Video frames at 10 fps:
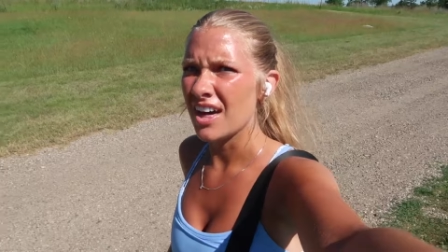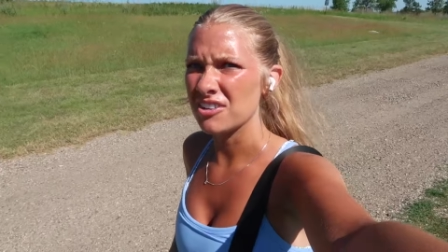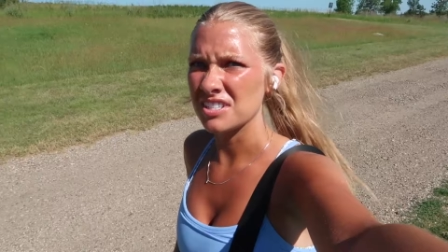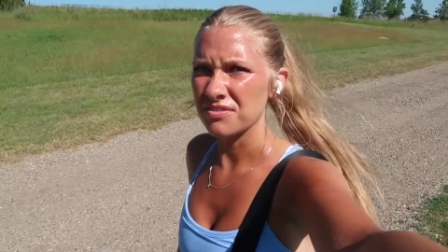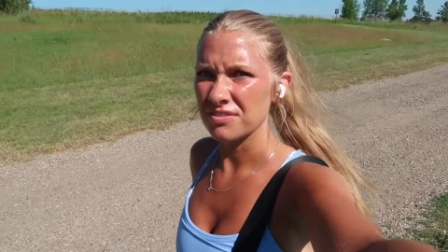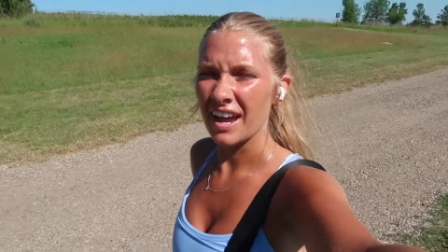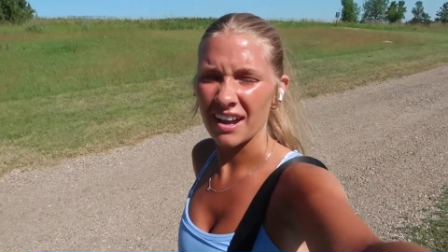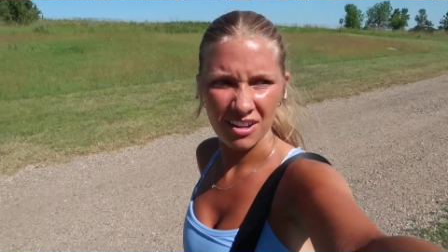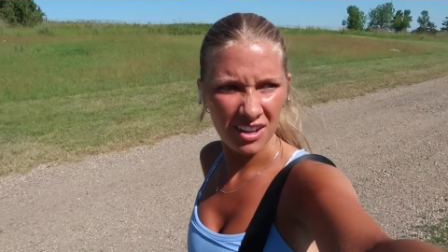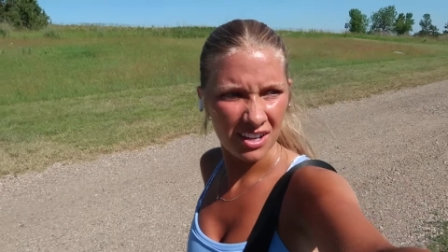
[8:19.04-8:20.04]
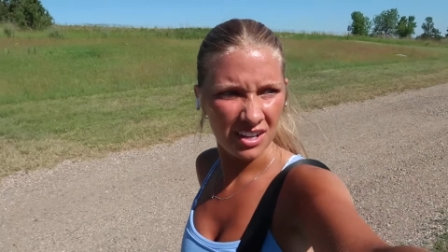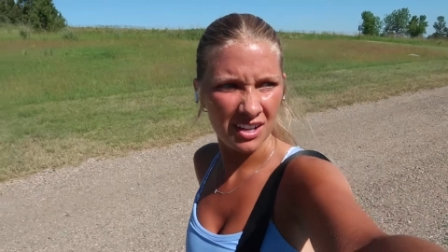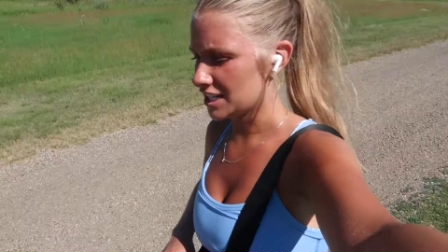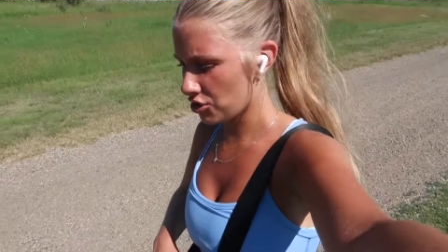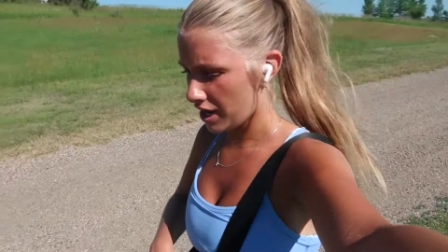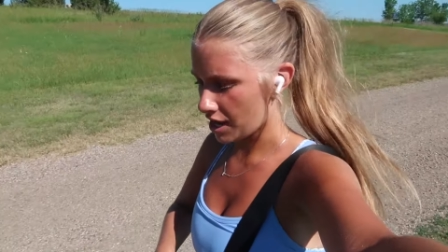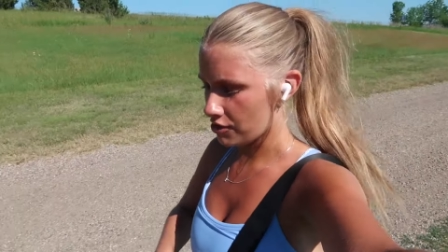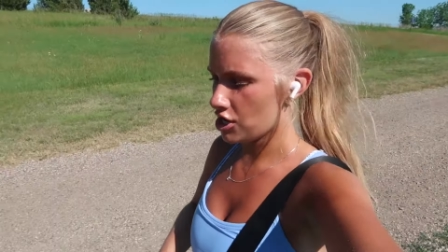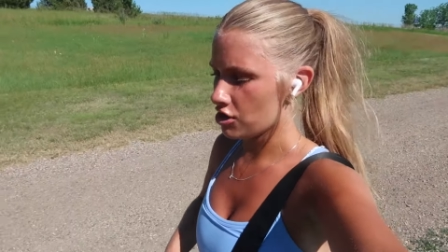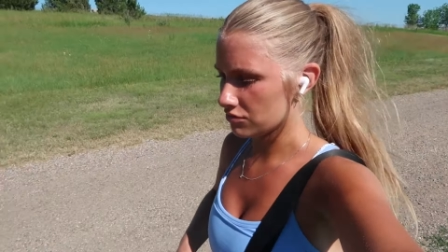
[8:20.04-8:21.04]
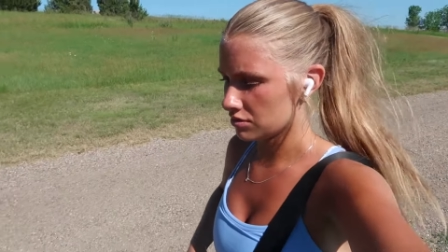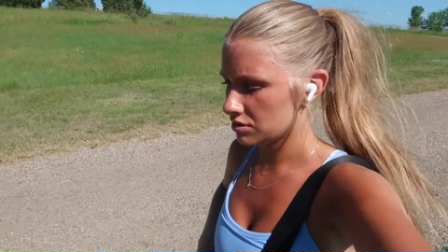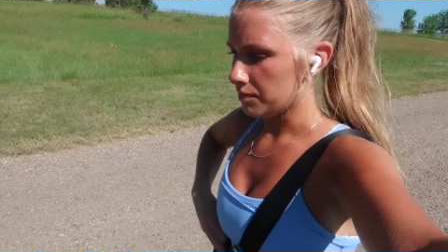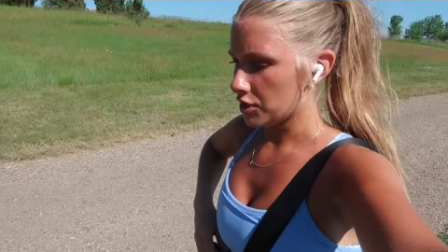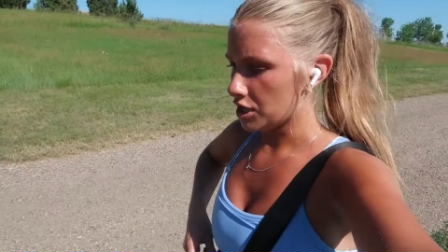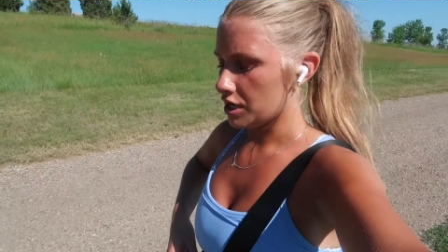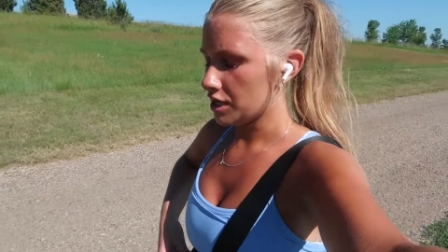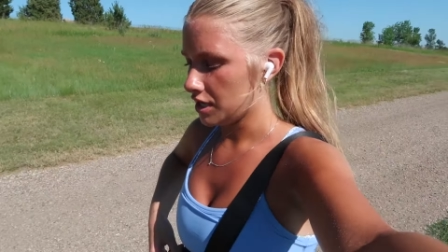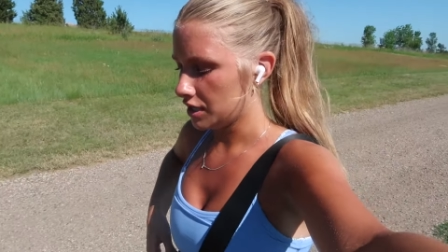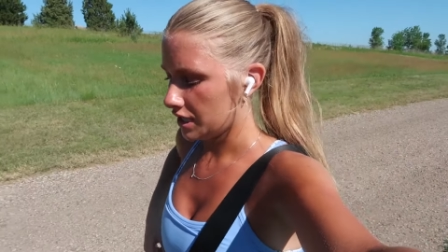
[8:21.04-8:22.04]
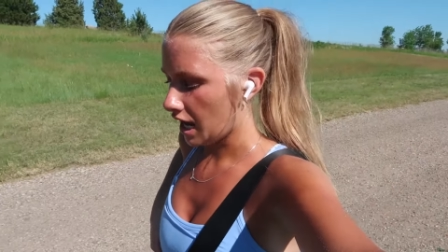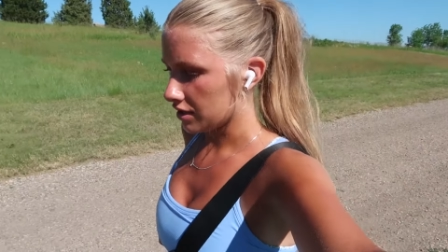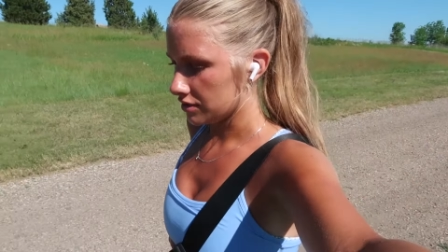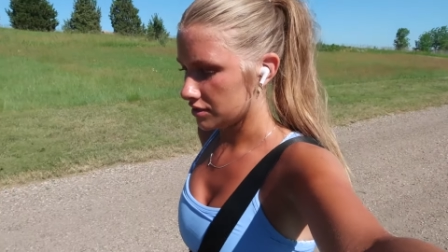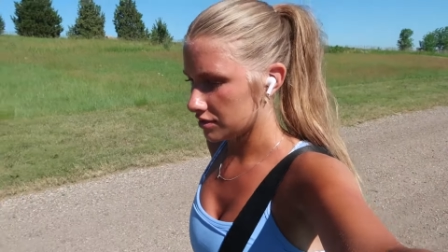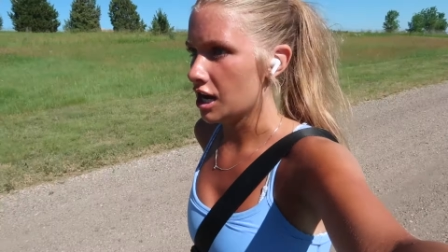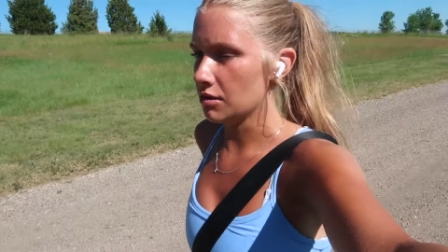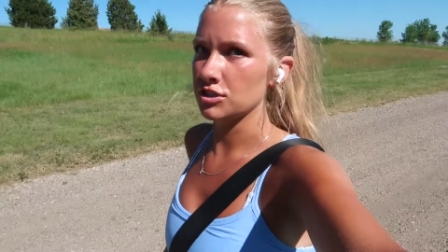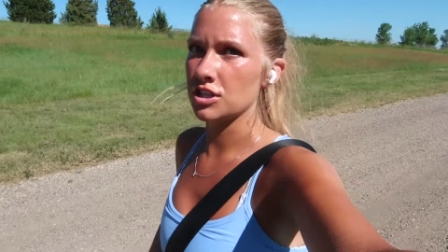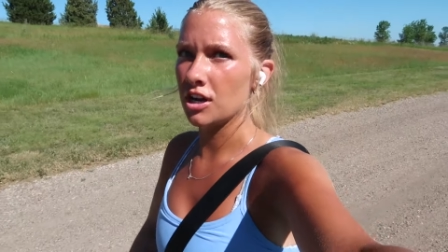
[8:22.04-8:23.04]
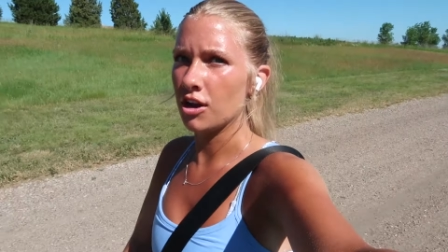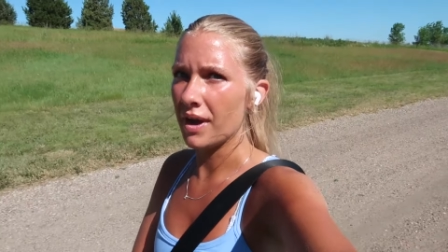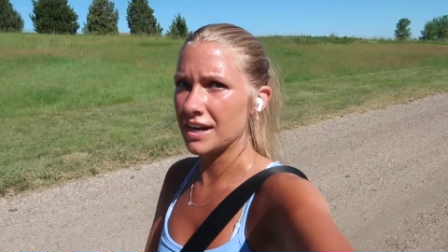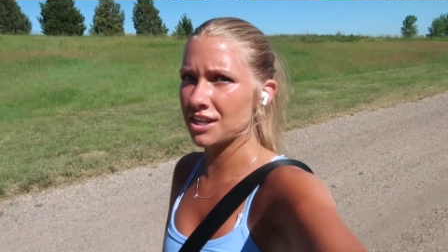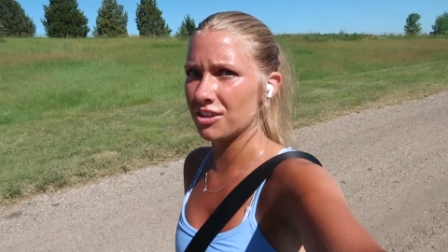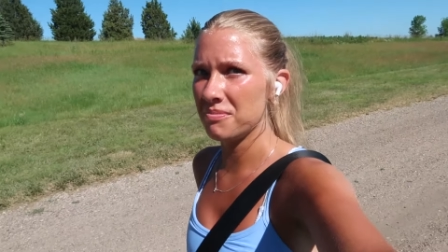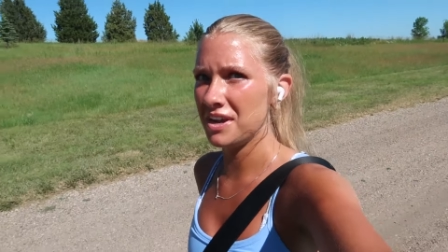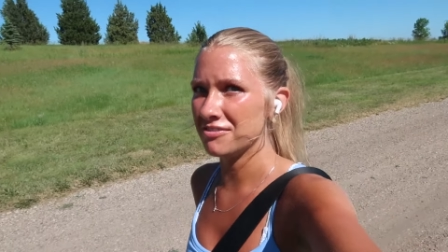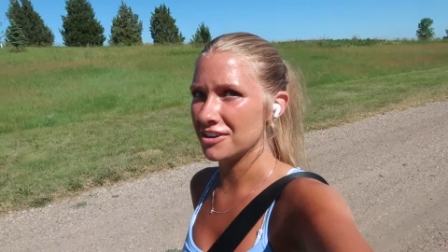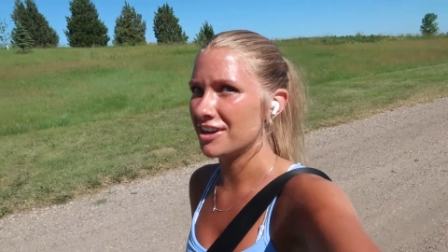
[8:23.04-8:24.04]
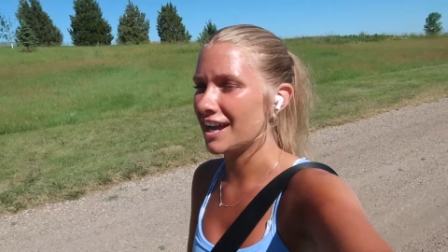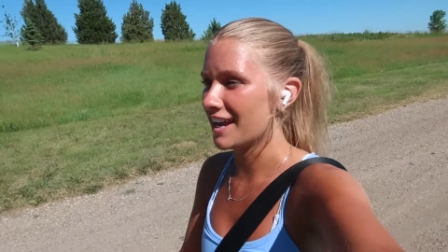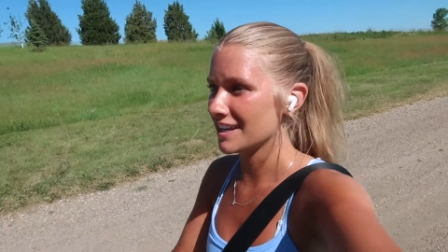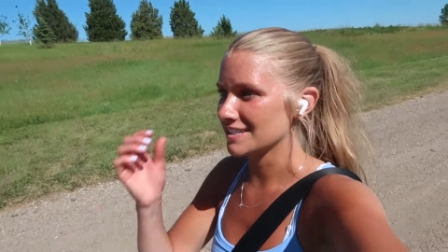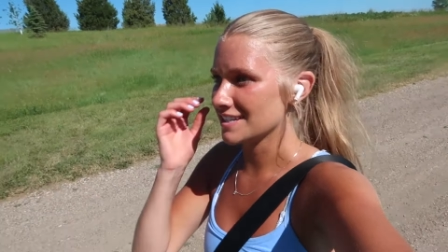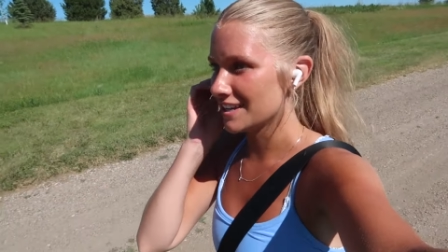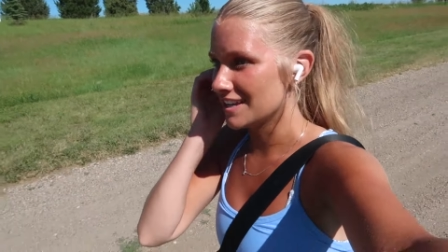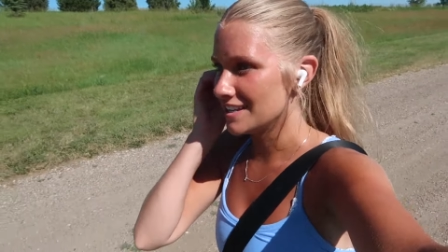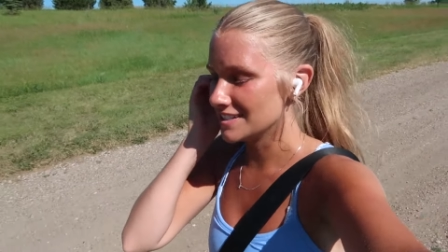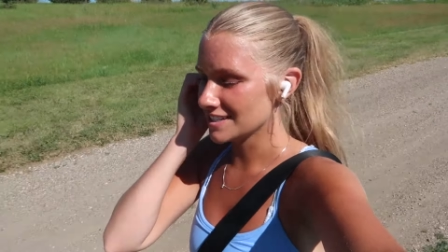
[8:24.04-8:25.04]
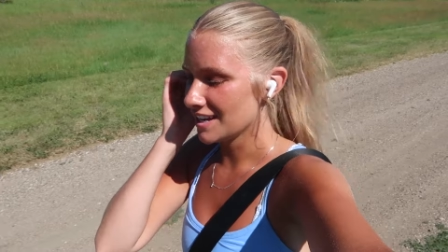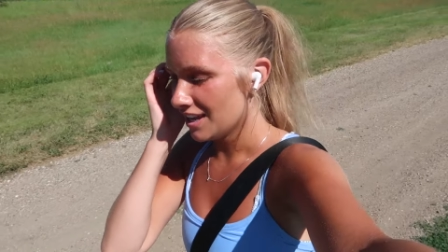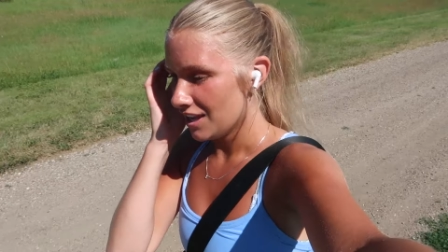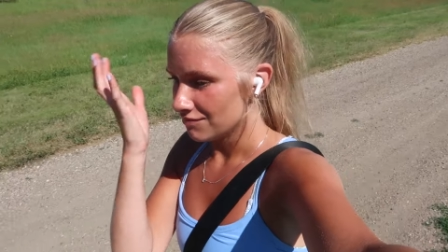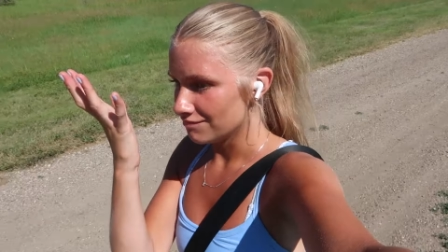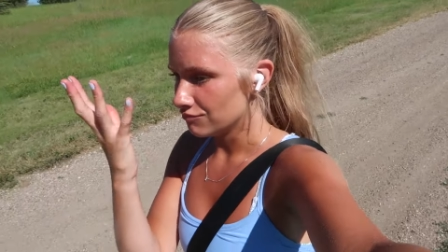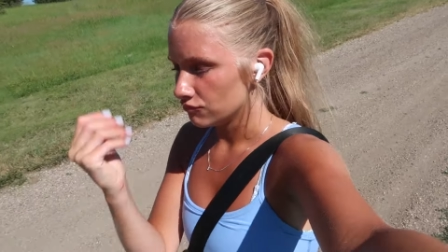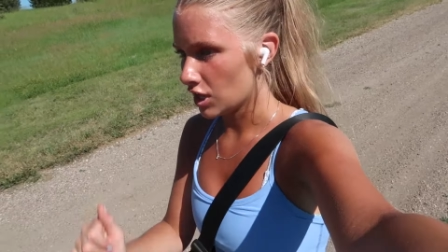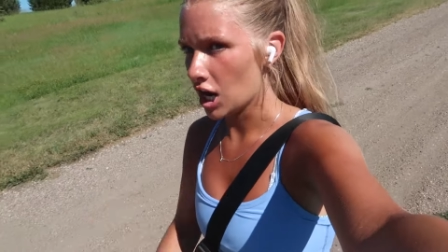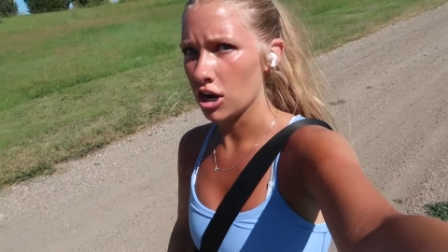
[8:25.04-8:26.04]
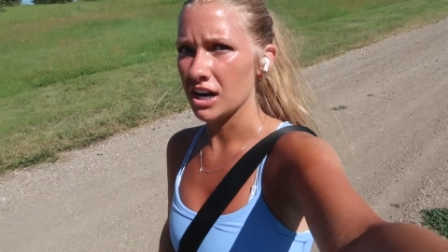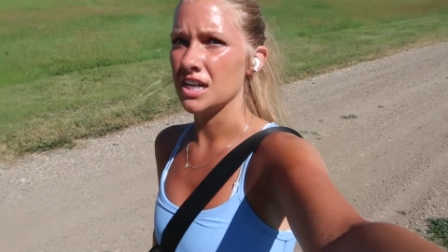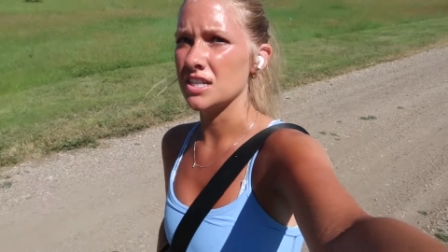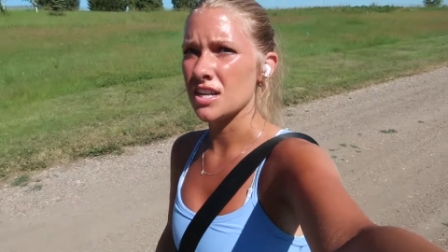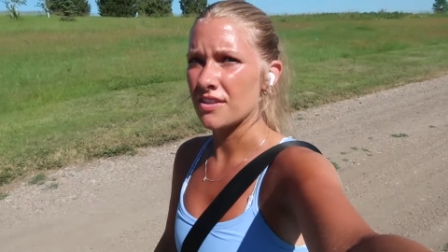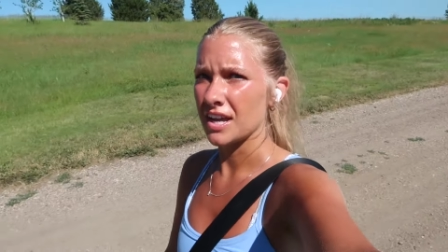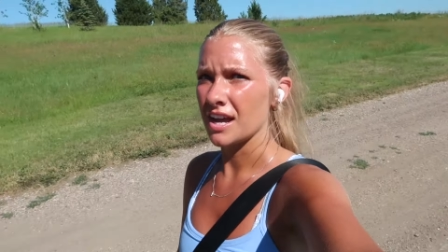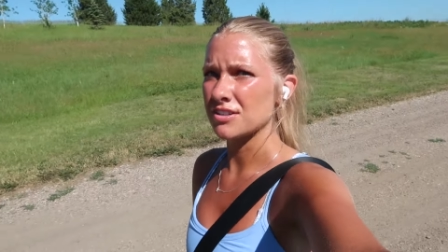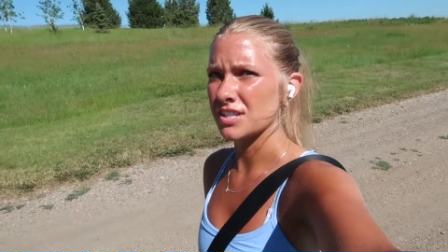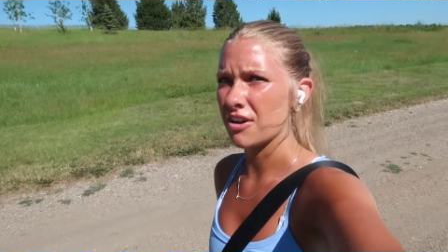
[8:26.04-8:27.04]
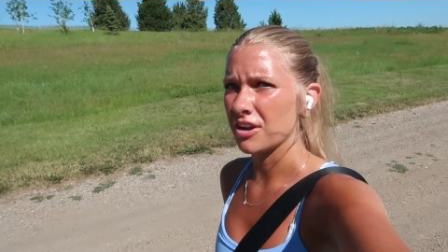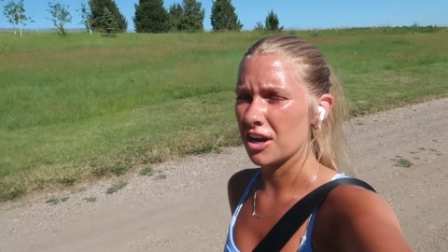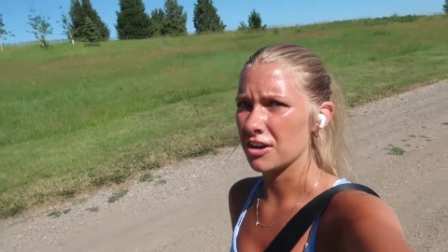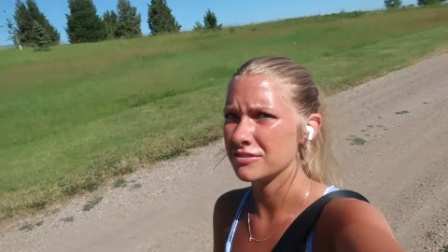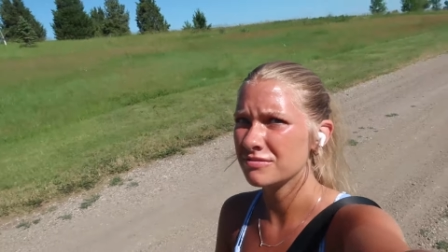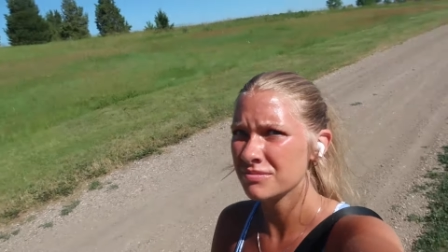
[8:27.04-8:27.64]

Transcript: That was a fail. That's okay, now I know. But yeah, now I'm just gonna go back to the main road, I guess, because there is nothing else out here